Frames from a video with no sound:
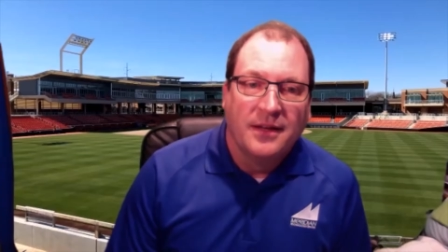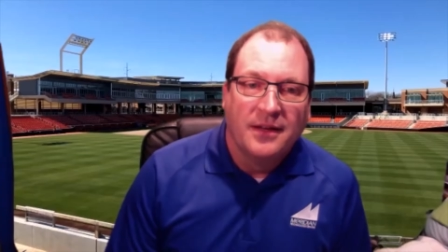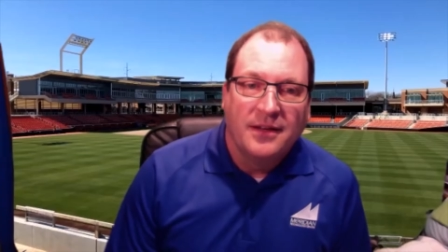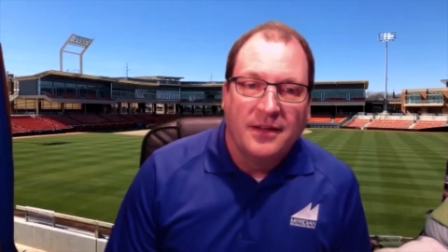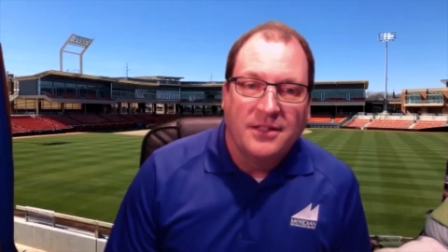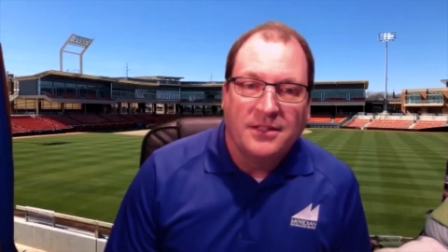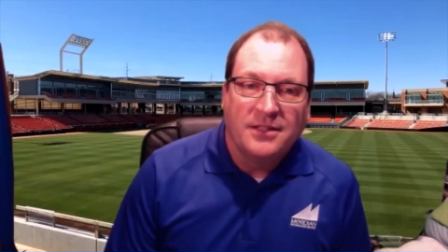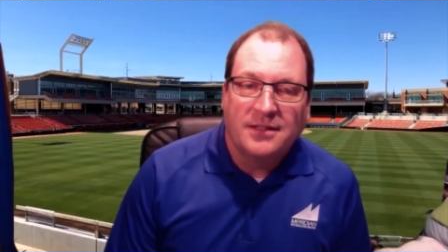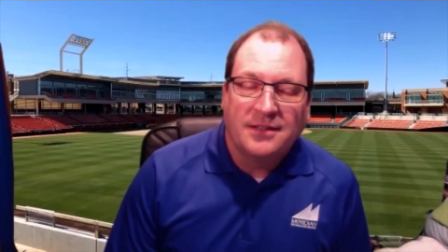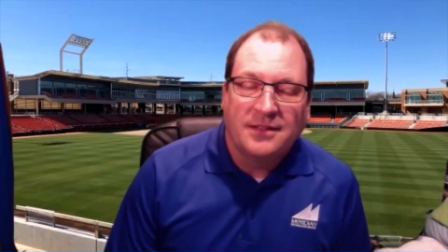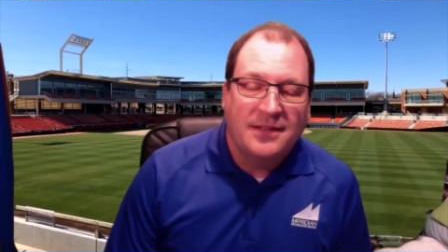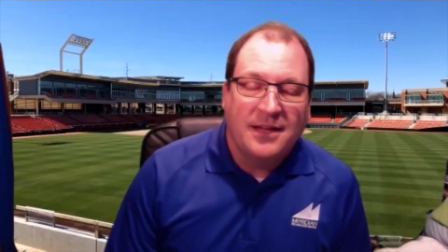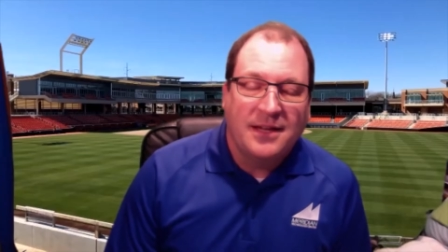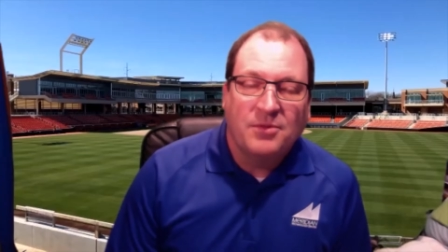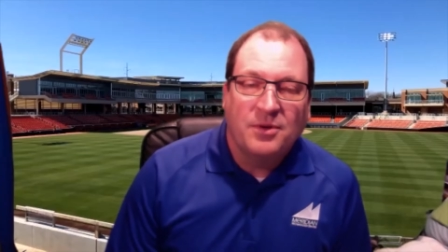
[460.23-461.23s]
Just
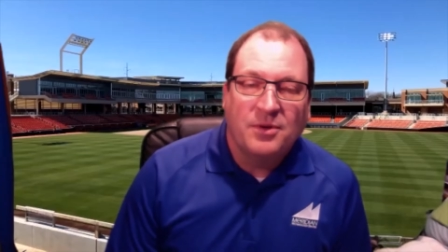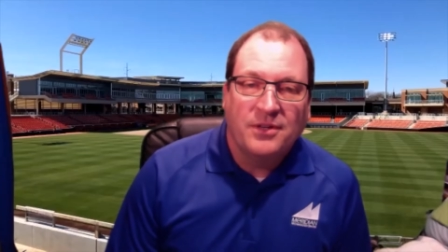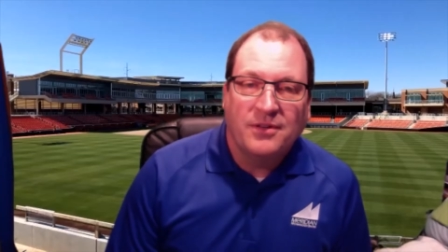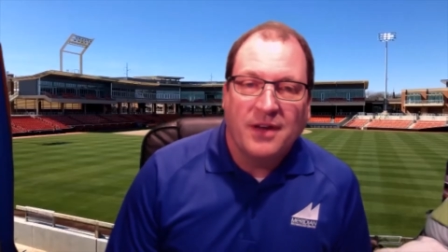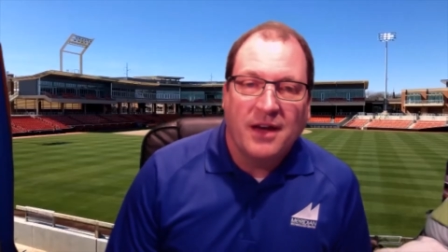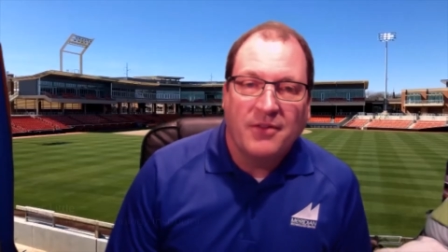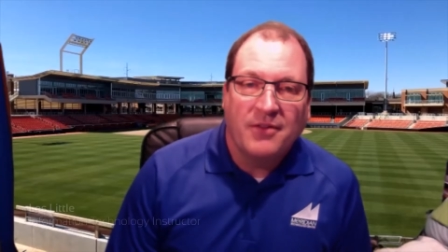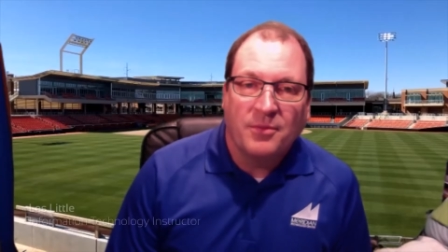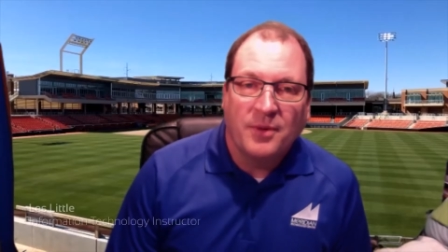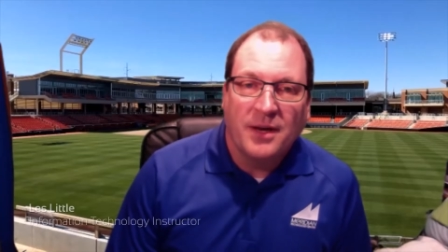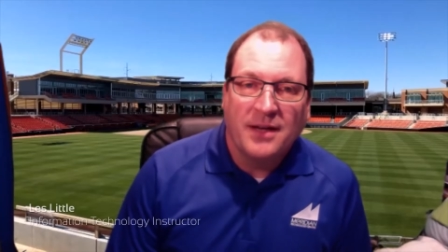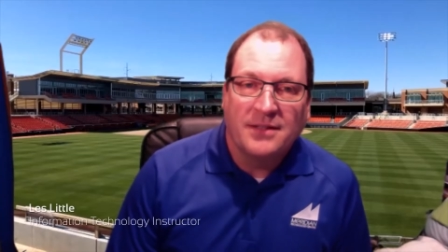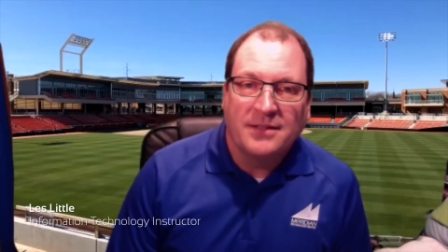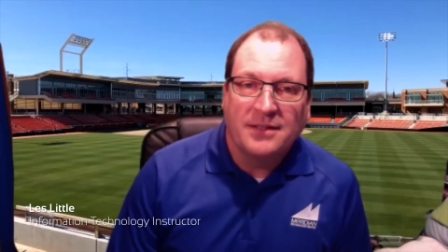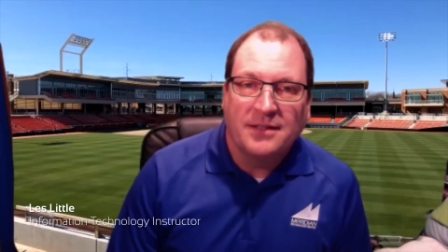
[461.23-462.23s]
take what you got from
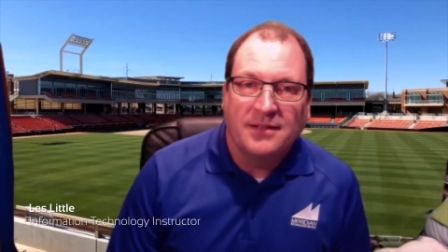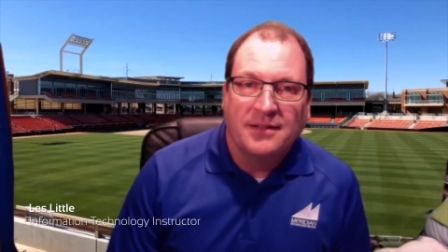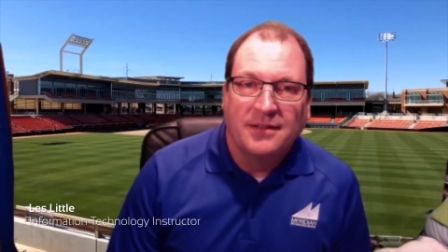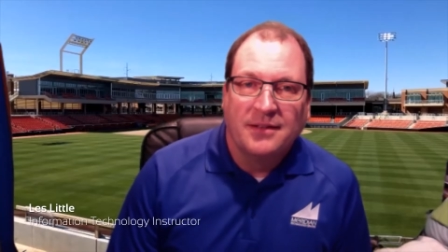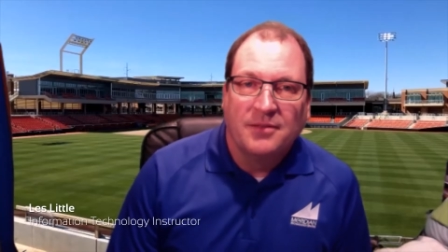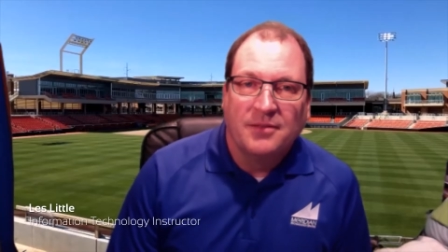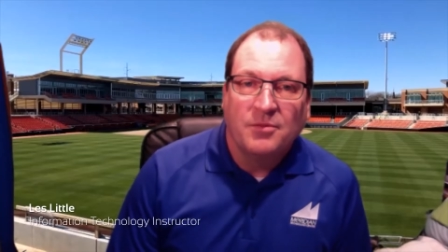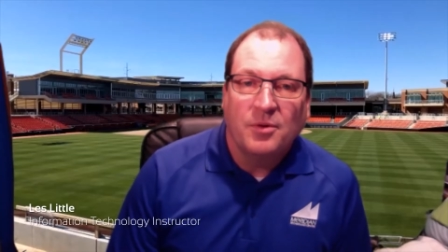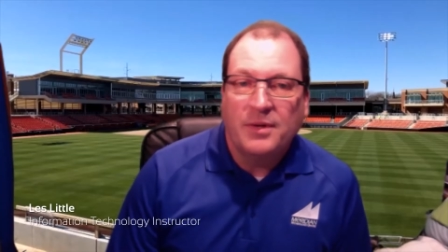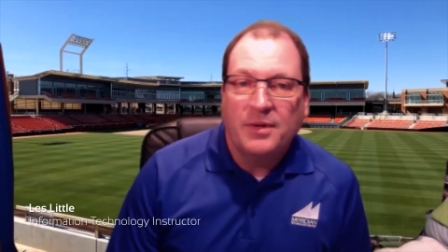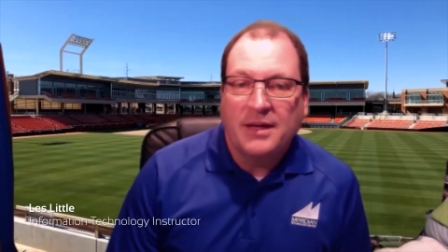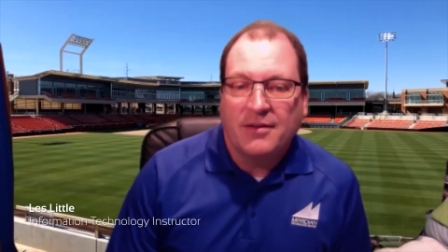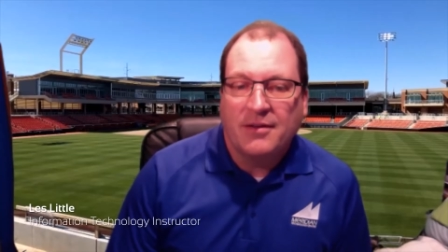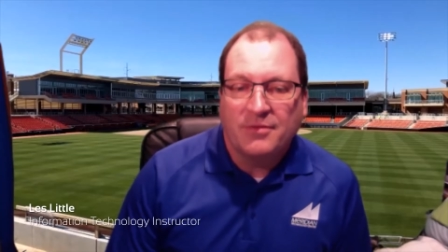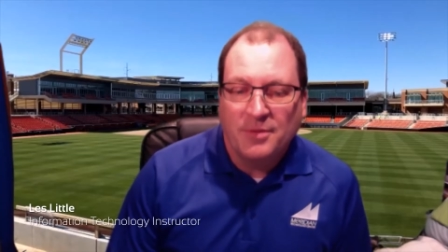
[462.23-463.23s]
us and what we got
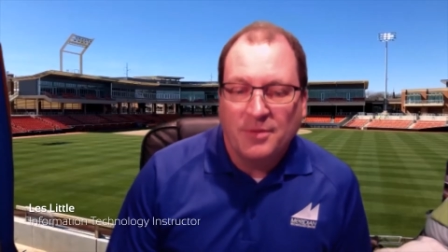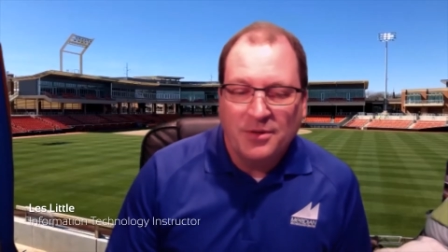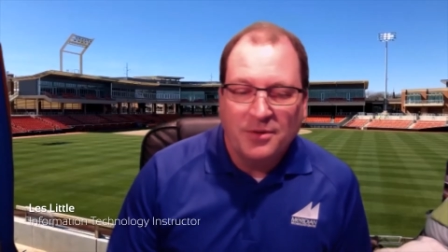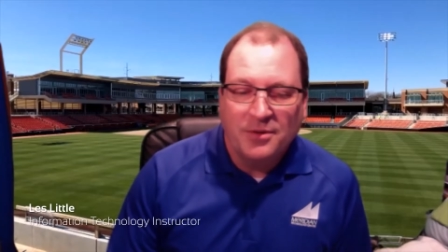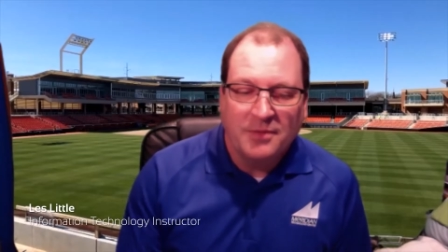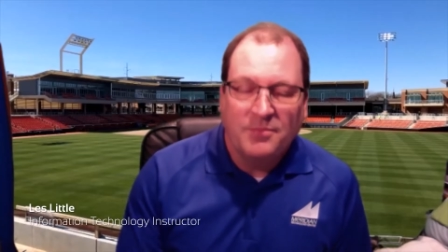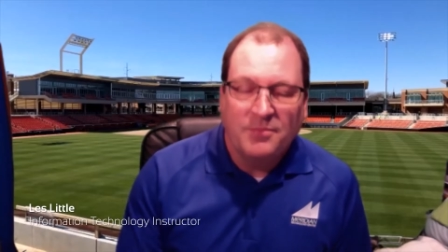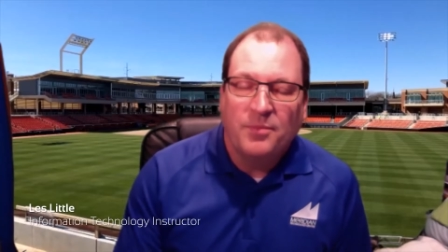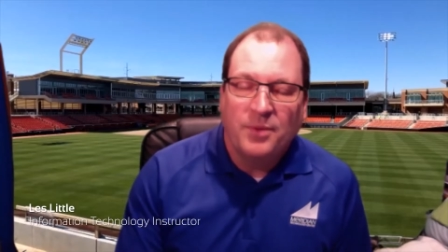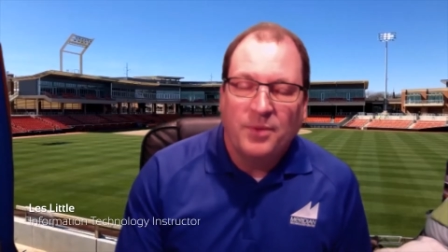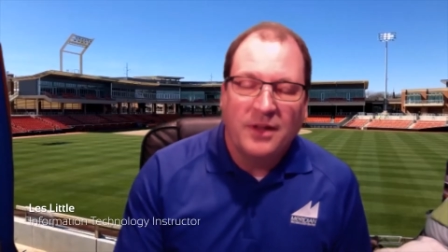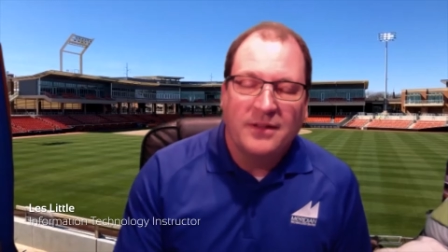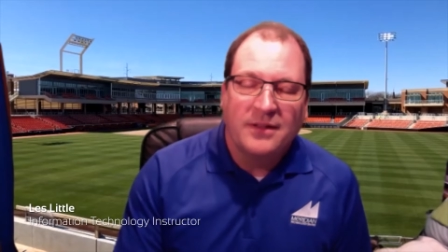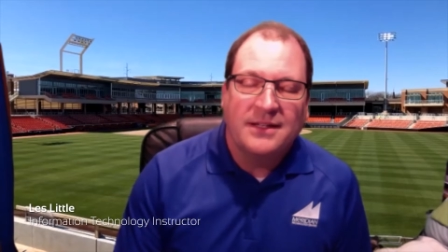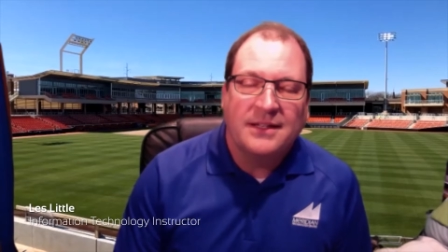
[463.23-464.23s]
from you and put all
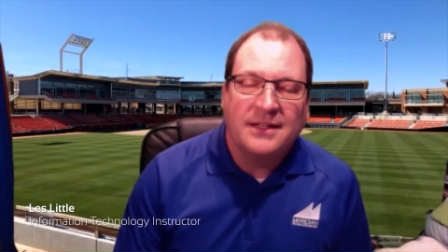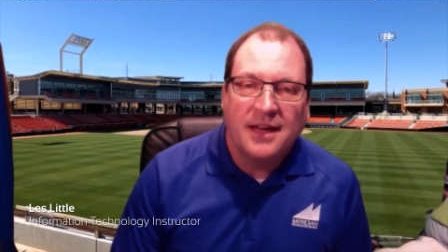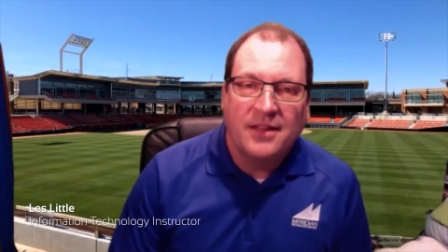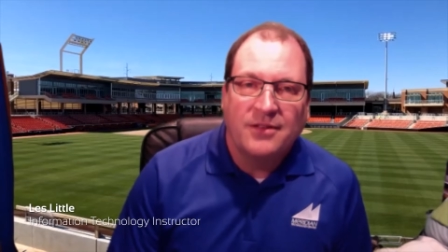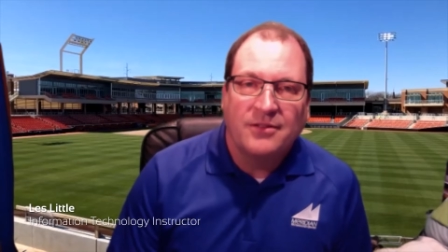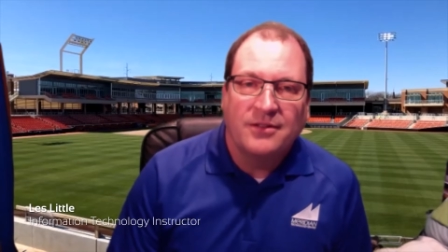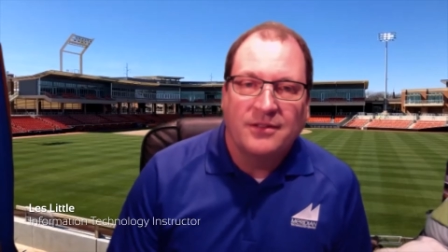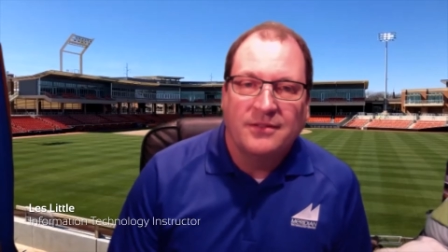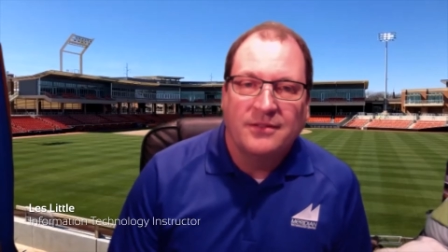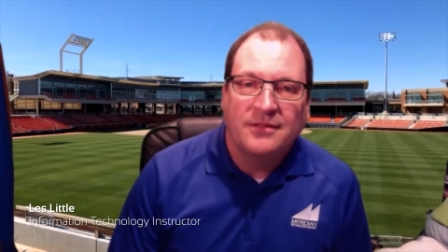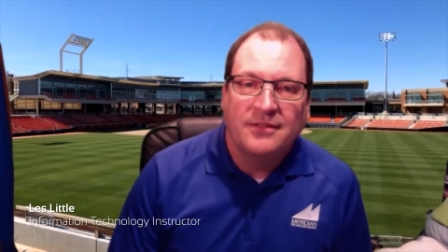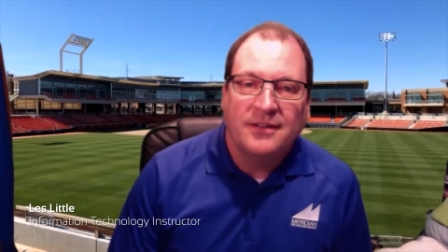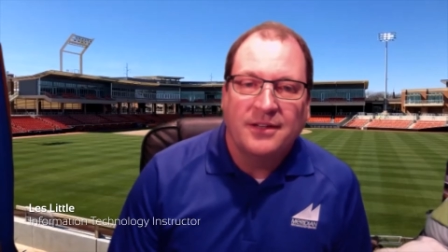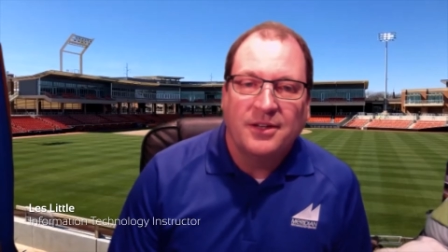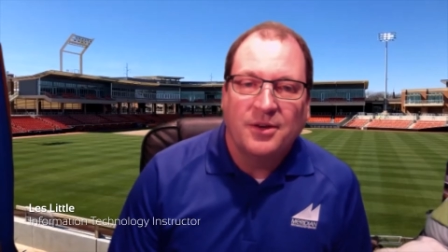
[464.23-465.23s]
that together and,
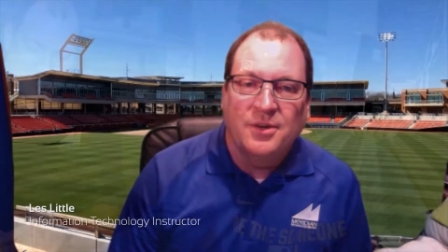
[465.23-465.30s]
and go